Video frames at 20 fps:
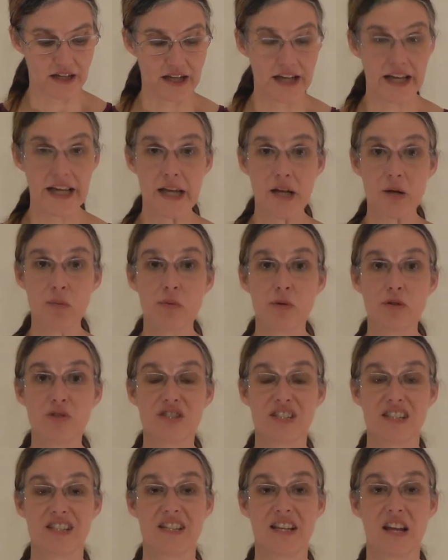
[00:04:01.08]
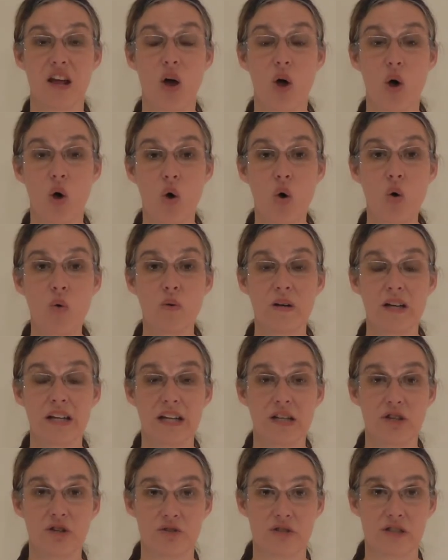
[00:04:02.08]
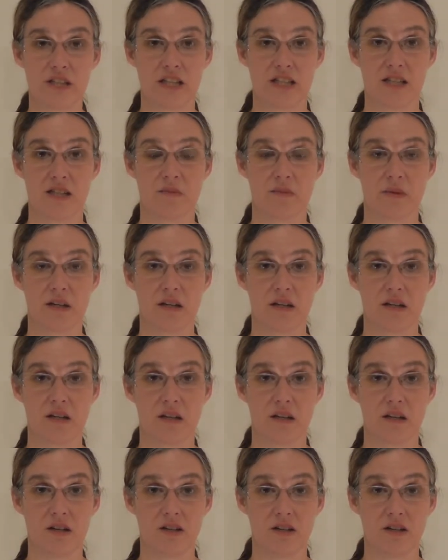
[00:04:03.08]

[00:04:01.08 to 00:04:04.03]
Hebrews is the only New Testament